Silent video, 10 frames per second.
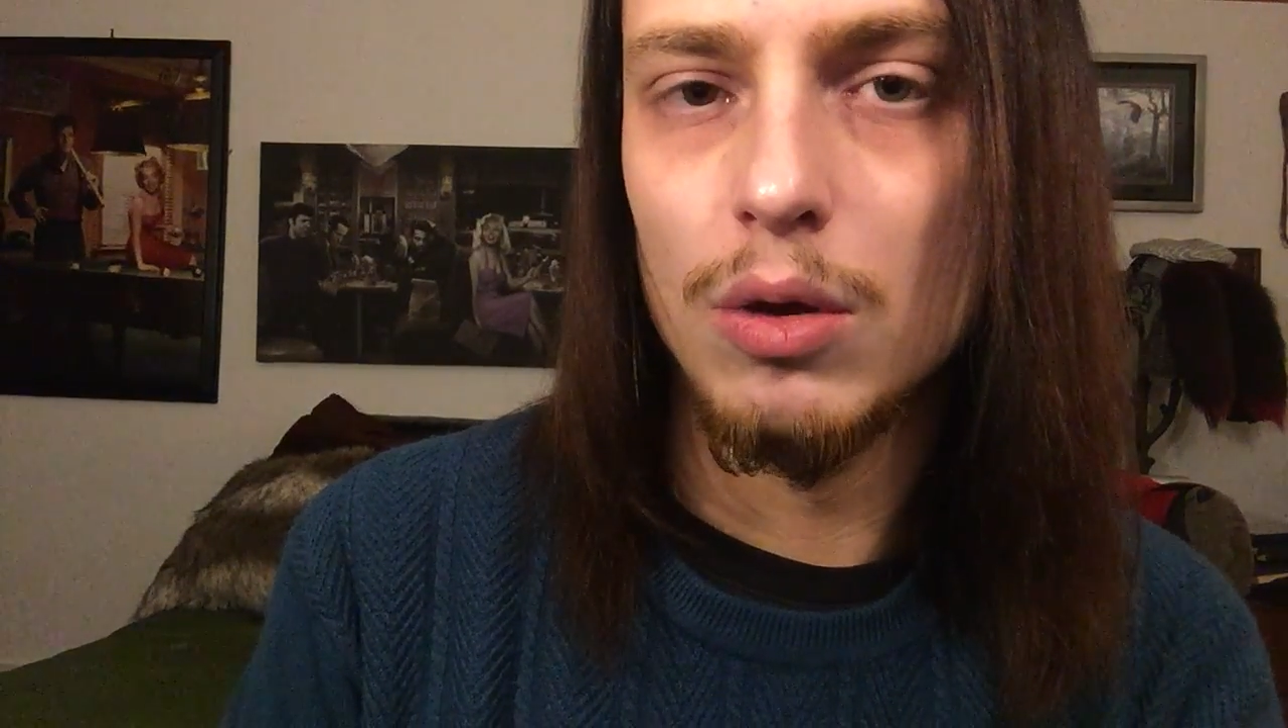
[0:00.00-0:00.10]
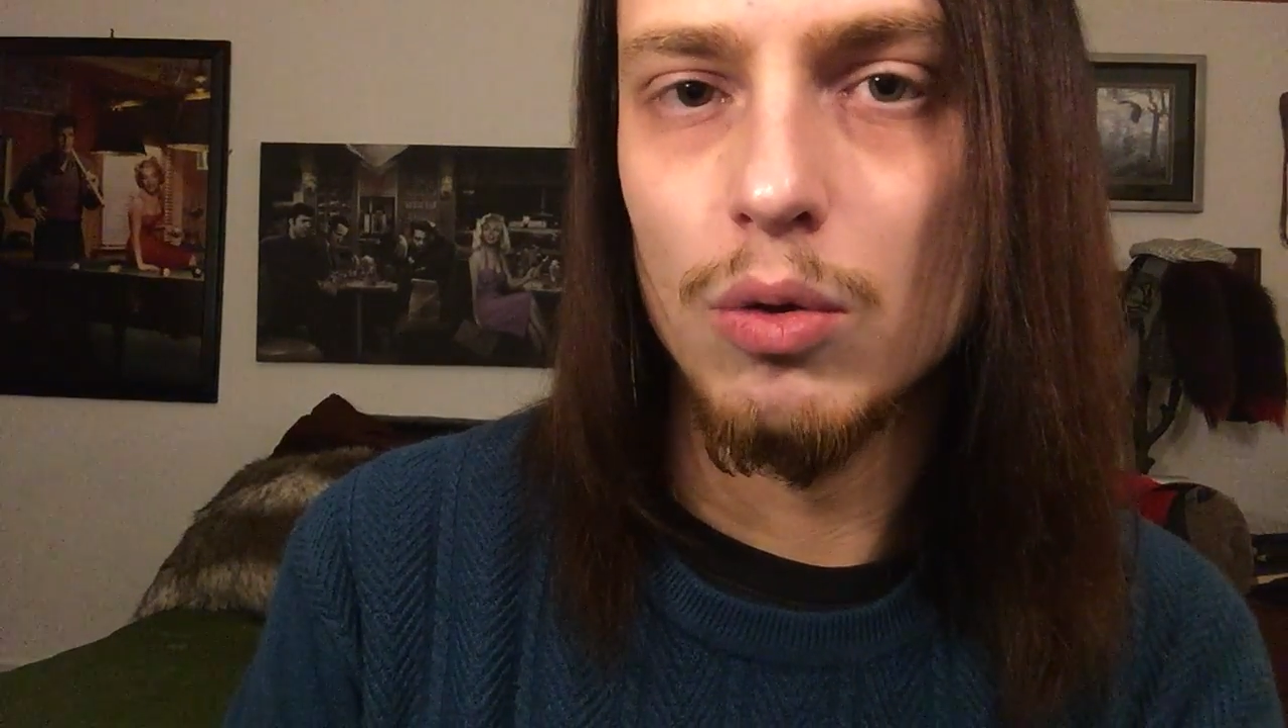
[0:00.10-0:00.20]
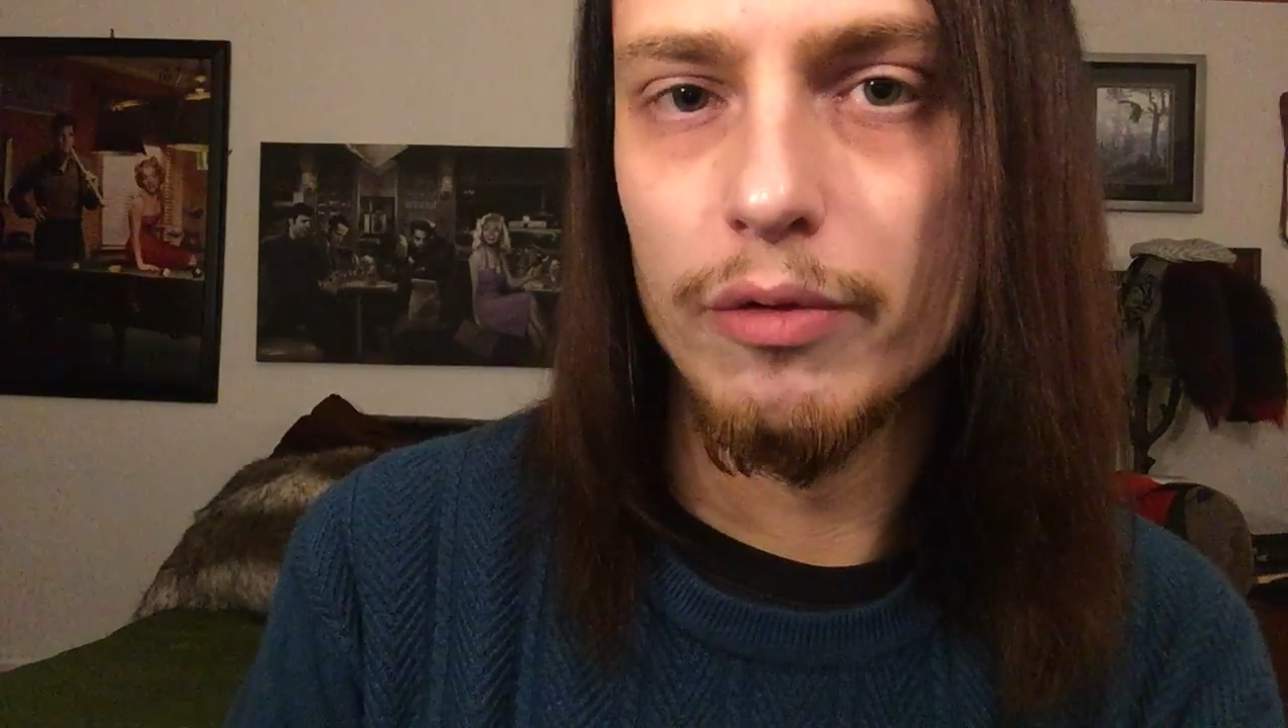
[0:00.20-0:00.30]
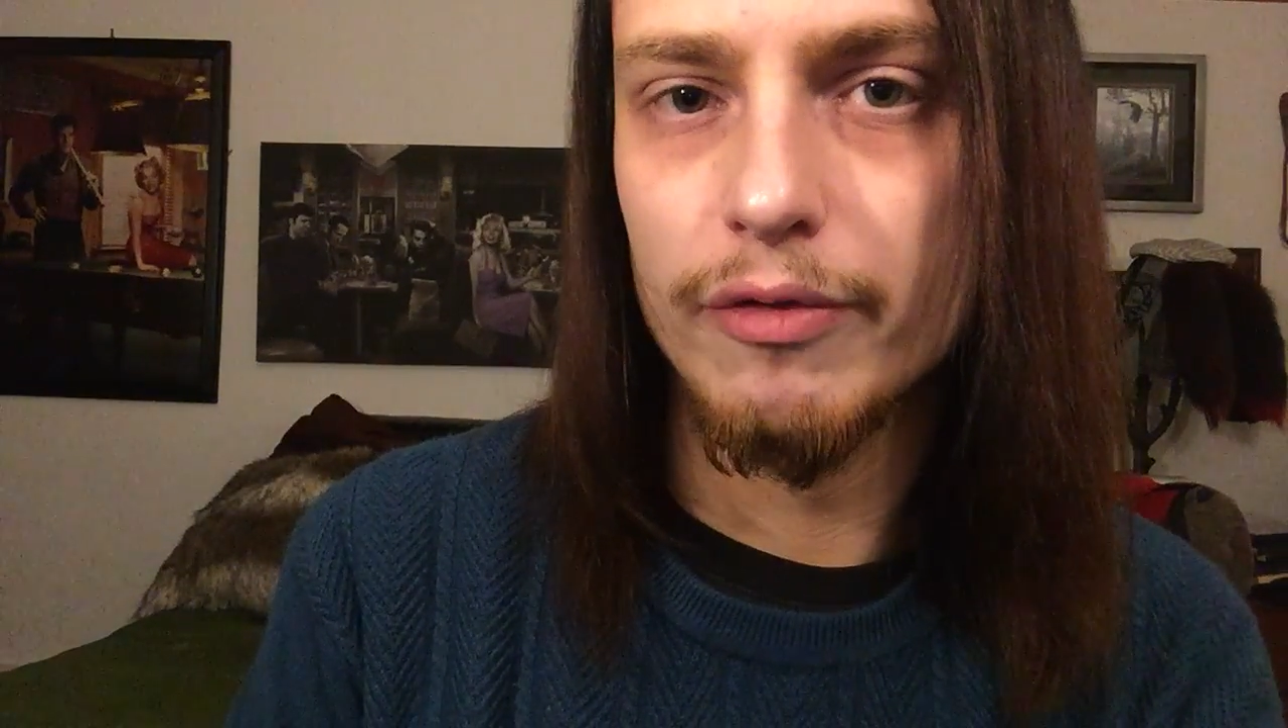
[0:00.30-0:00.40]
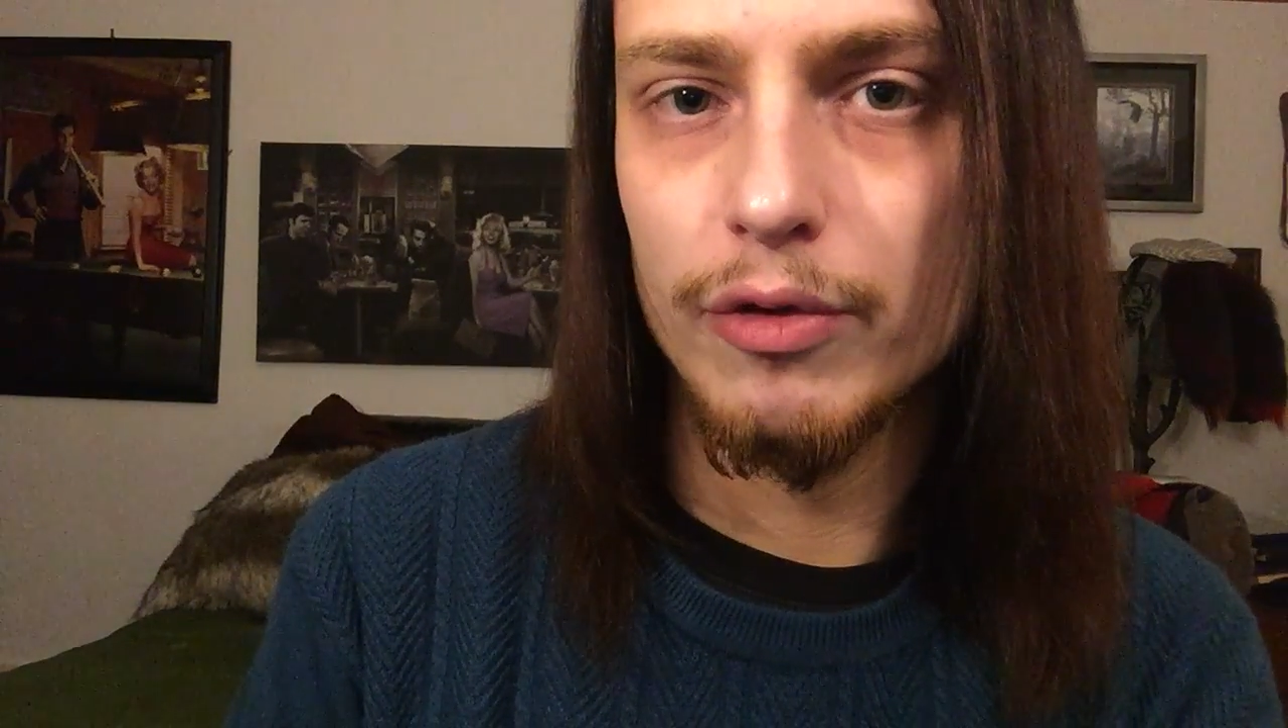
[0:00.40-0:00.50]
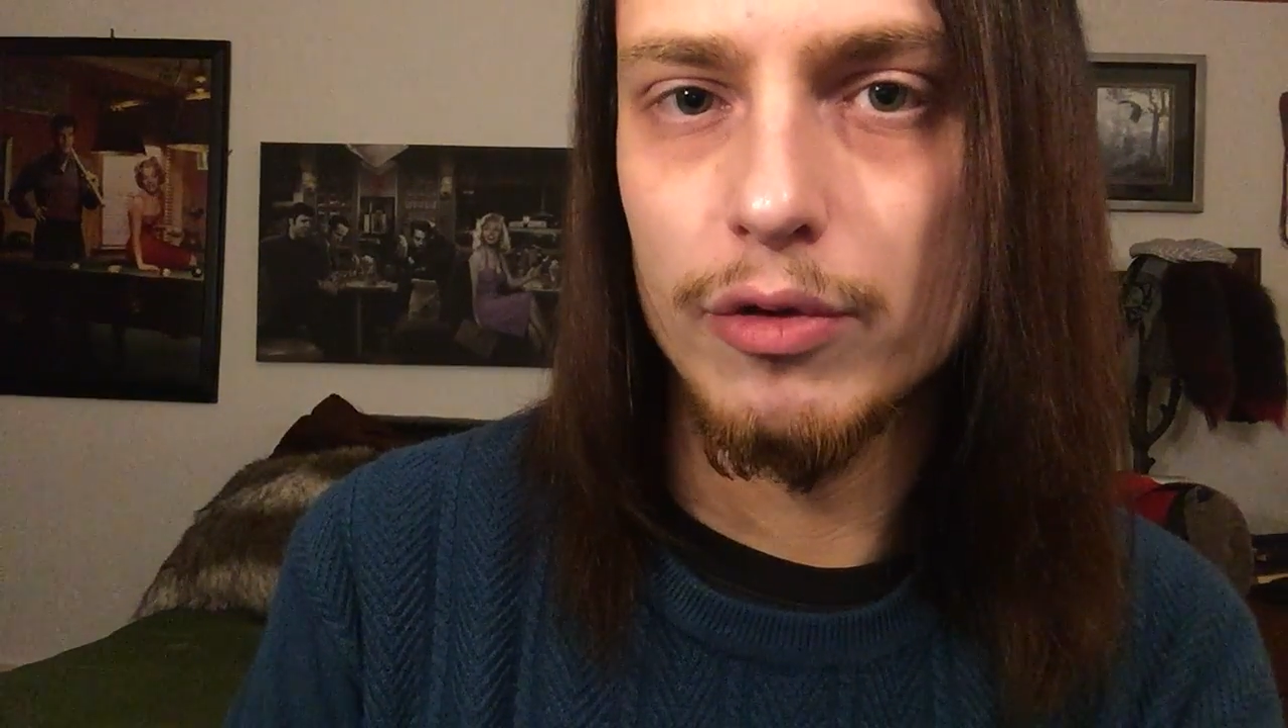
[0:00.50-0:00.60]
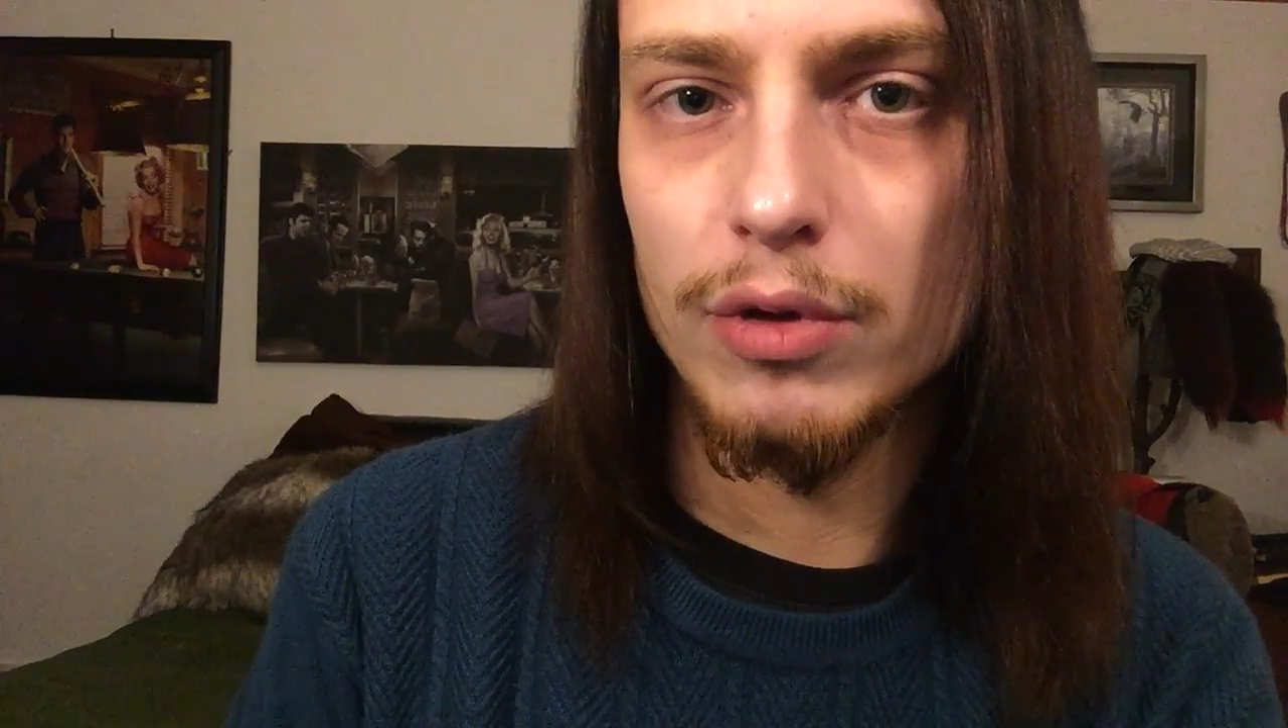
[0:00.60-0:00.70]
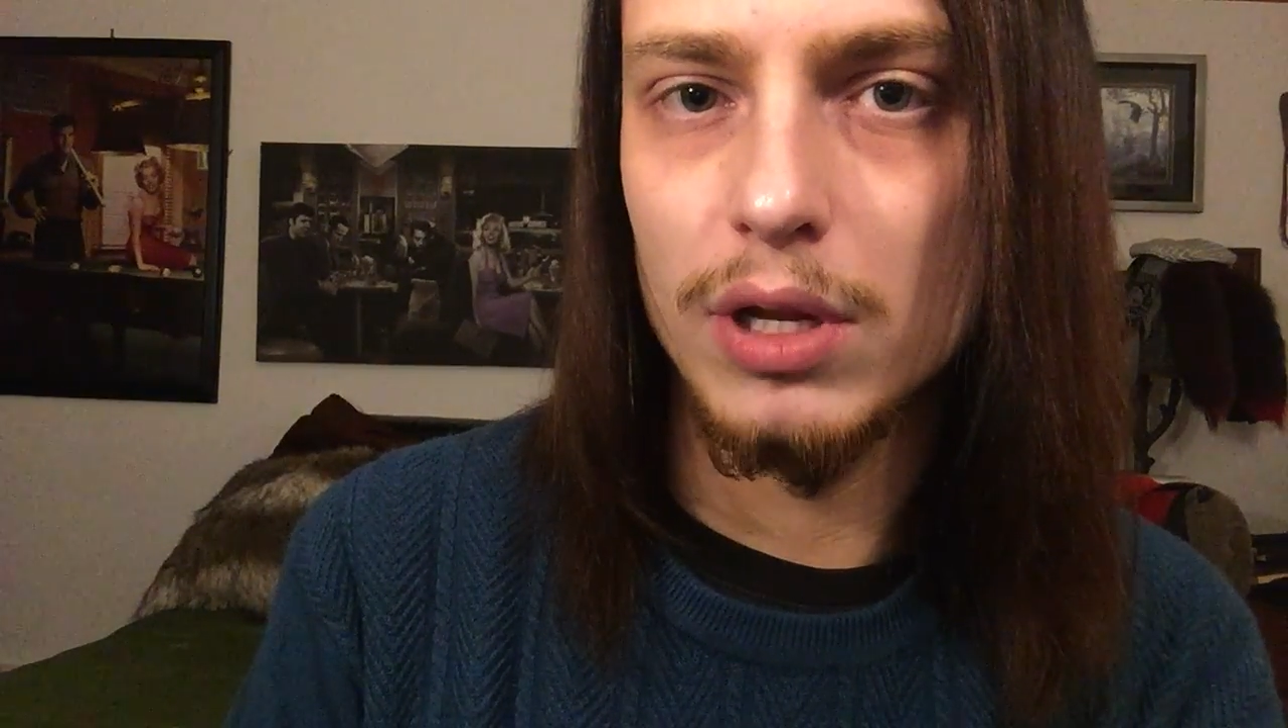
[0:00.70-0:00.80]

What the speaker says: or further